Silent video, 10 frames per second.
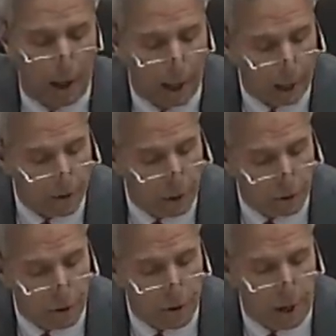I guess I'll
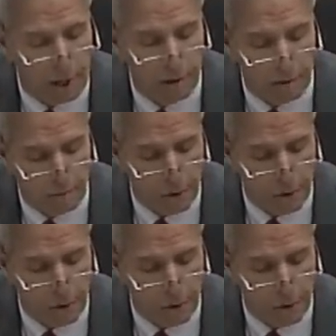just end.